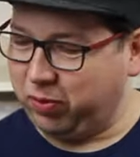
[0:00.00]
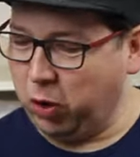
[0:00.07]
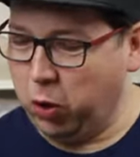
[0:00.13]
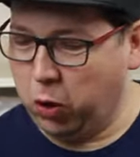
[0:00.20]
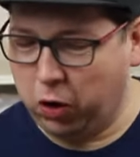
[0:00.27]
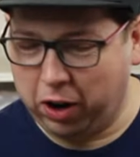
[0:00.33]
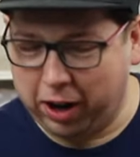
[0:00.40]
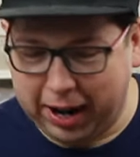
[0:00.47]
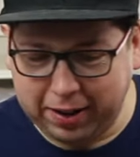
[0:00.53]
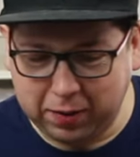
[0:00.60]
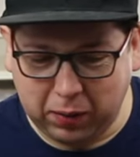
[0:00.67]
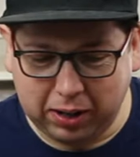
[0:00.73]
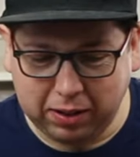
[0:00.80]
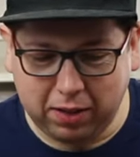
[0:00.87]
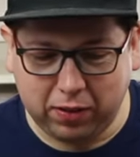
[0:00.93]

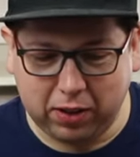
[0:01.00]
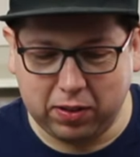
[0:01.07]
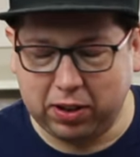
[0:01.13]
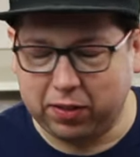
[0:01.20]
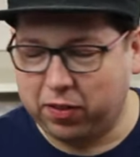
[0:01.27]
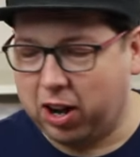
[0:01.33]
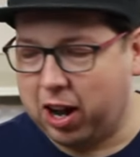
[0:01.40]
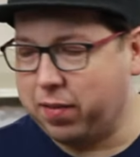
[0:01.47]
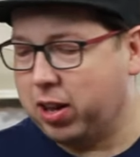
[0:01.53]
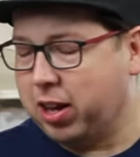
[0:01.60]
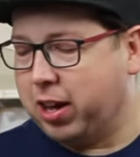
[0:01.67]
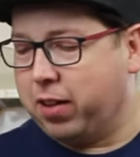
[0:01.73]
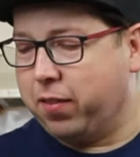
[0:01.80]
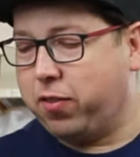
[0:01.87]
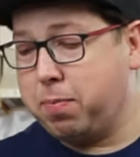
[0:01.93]
Alright, well, you've given it a five.
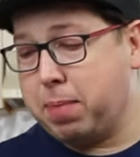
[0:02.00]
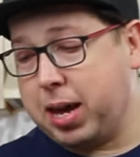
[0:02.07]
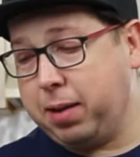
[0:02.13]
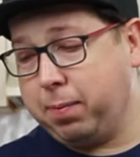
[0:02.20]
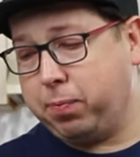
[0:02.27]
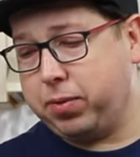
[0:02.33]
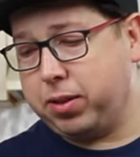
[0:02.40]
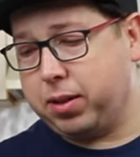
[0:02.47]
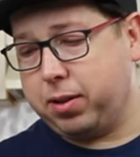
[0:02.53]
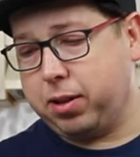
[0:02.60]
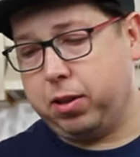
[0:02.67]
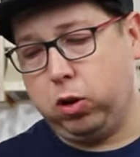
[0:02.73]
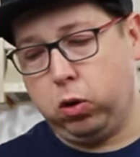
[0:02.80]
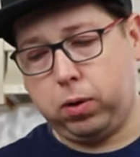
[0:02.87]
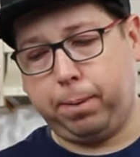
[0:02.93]
For me,
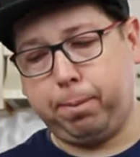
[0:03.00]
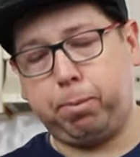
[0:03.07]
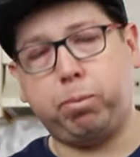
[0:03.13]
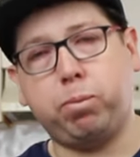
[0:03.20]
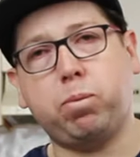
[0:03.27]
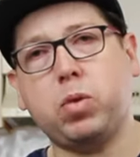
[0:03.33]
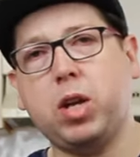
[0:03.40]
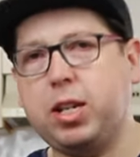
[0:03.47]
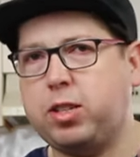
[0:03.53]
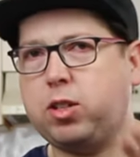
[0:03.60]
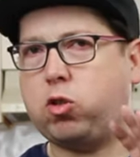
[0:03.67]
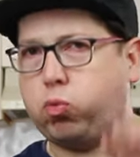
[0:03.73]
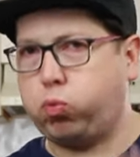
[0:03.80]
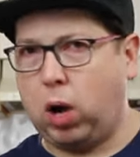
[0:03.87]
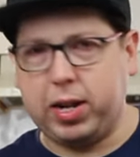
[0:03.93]
look, it's a
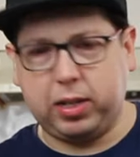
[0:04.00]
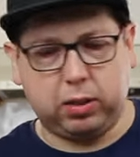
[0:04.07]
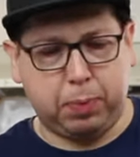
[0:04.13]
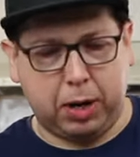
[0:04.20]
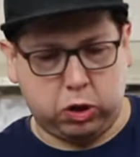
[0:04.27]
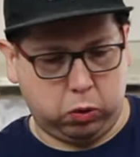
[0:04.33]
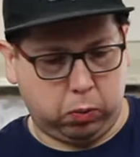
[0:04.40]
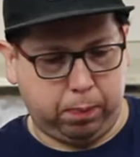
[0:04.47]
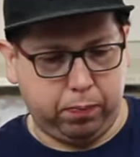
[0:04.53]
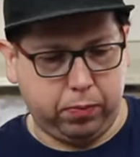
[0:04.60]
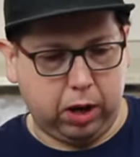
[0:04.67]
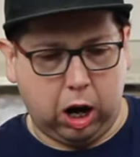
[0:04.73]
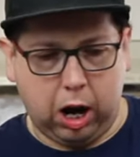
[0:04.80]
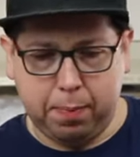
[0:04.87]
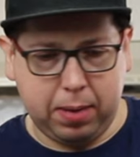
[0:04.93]
great special.
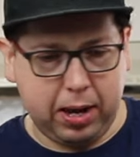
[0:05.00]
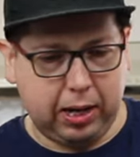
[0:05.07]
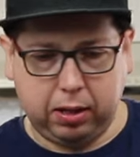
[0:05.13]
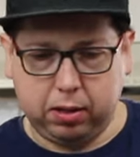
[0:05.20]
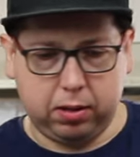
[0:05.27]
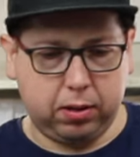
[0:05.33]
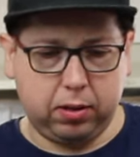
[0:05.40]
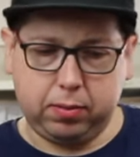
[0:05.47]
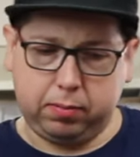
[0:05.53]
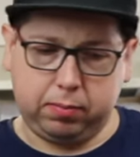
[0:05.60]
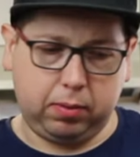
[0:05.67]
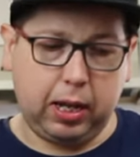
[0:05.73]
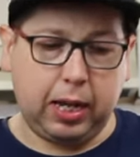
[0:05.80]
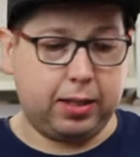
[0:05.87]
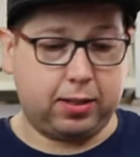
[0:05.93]
I mean,
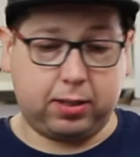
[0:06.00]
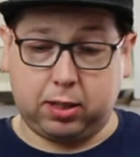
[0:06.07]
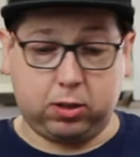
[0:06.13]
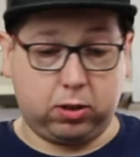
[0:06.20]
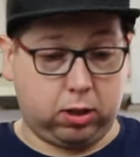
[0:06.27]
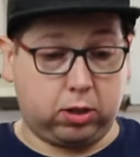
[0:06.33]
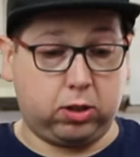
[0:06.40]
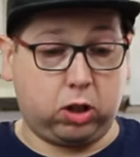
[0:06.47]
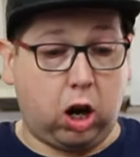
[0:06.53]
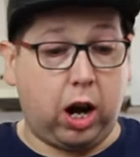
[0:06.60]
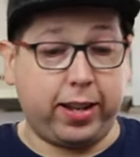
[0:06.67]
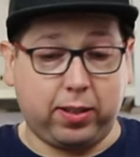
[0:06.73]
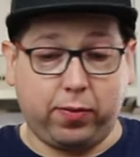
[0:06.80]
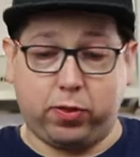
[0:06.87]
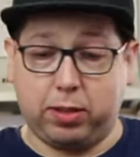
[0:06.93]
it's the
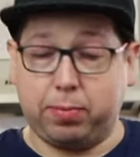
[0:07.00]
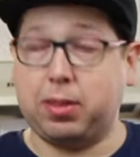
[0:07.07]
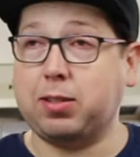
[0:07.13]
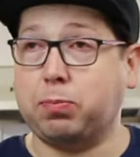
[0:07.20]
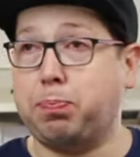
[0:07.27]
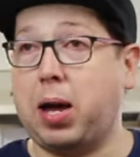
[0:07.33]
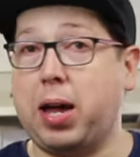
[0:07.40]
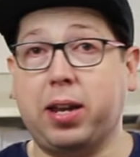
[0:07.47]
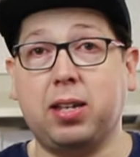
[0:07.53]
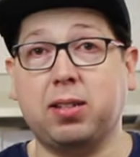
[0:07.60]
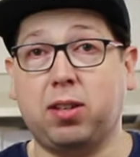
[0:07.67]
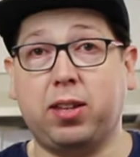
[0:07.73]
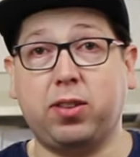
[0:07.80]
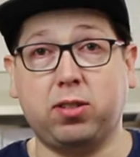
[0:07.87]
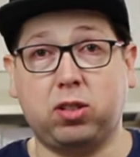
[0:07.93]
size of this bun is
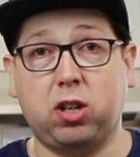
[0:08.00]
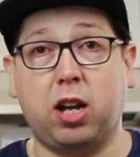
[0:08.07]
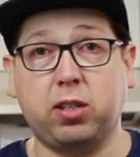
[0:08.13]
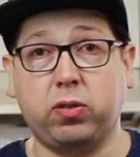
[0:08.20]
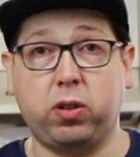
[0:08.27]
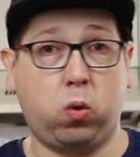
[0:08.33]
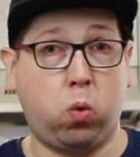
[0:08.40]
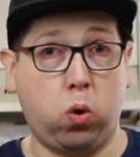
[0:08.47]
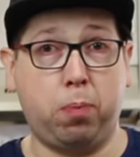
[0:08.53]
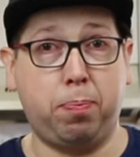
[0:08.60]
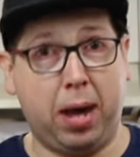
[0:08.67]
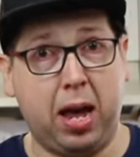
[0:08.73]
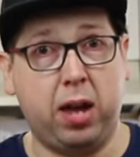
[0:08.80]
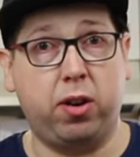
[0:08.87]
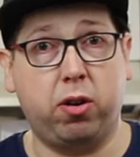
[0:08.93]
like the size of a quarter
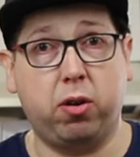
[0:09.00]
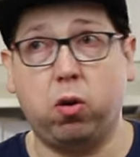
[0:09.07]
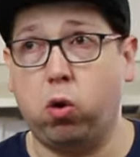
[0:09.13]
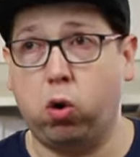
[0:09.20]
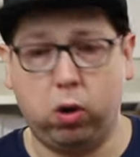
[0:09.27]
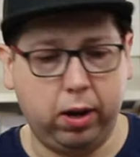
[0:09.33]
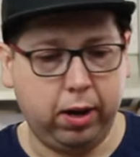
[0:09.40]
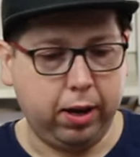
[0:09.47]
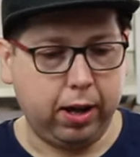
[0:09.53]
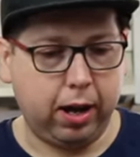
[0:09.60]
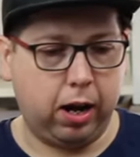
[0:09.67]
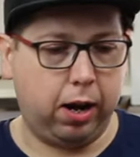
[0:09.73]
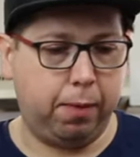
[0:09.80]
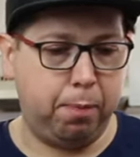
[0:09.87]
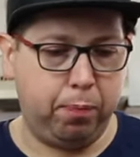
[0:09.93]
pounder or
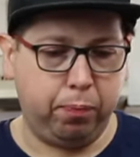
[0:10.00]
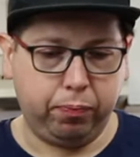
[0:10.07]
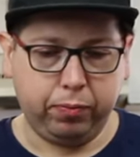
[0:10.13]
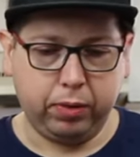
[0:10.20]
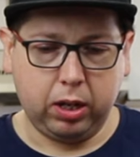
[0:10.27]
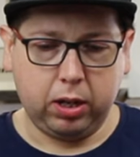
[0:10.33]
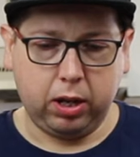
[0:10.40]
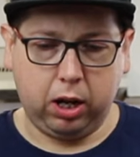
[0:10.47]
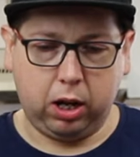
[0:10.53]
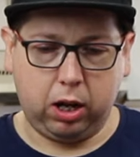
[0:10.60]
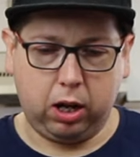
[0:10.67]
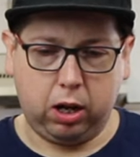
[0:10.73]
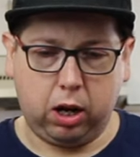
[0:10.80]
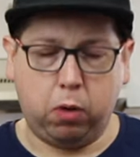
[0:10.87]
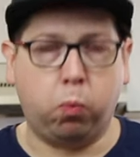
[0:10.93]

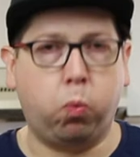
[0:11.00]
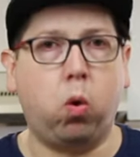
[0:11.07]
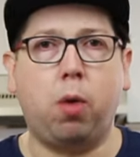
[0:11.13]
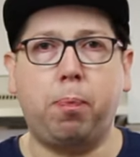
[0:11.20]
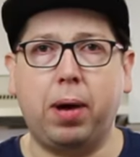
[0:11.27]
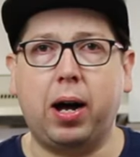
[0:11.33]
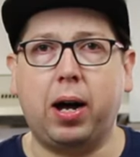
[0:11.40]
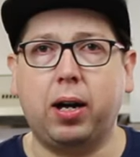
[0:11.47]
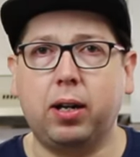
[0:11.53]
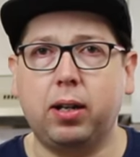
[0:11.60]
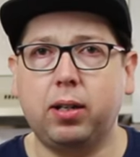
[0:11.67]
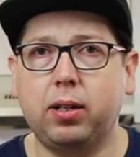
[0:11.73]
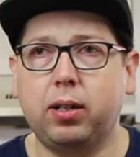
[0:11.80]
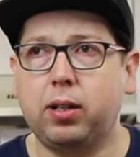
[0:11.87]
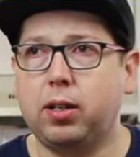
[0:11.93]
a Whopper,
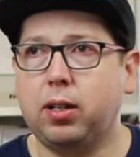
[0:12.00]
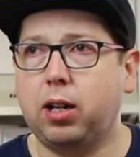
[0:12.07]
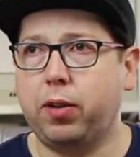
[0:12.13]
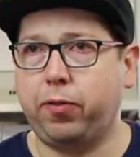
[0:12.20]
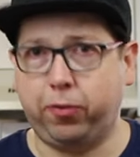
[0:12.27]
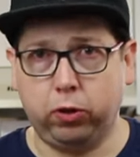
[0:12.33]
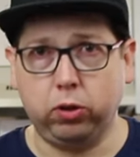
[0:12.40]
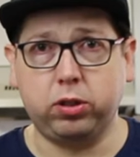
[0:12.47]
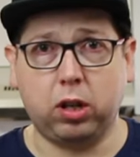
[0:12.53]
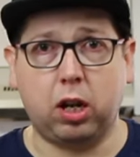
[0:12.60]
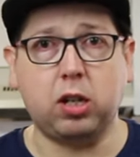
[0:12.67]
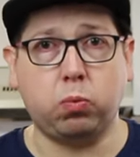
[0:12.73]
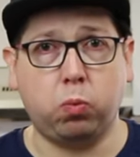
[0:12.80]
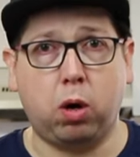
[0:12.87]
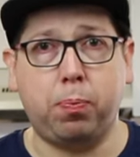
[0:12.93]
a
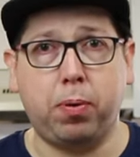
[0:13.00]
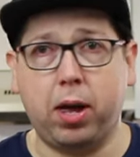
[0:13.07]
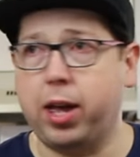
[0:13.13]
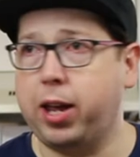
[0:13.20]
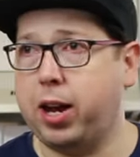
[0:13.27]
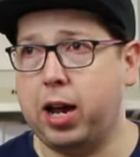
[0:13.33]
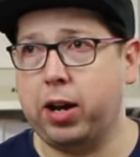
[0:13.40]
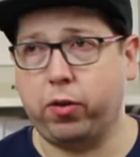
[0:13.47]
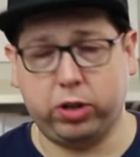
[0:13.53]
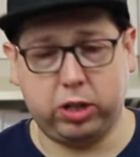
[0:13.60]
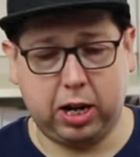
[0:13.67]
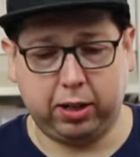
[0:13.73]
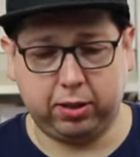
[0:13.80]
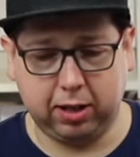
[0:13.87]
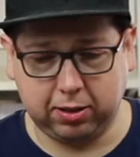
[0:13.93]
full-size Whopper at Hungry
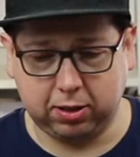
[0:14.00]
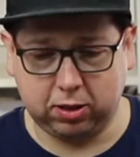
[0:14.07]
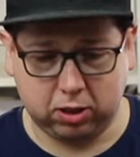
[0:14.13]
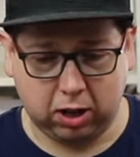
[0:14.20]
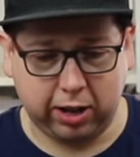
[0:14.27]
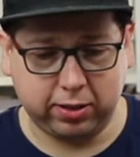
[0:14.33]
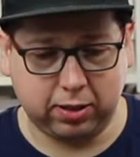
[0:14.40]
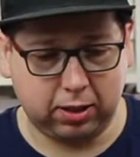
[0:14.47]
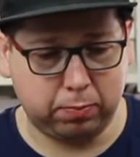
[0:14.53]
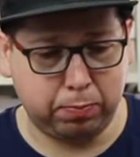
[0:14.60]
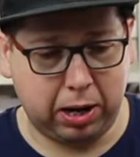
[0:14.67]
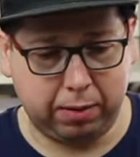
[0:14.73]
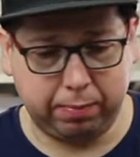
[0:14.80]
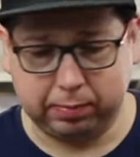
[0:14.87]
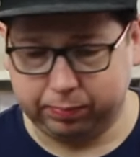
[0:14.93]
Jack's. That's the size of this
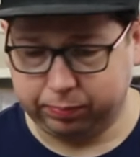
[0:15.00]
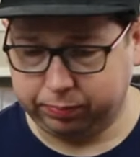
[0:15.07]
bun.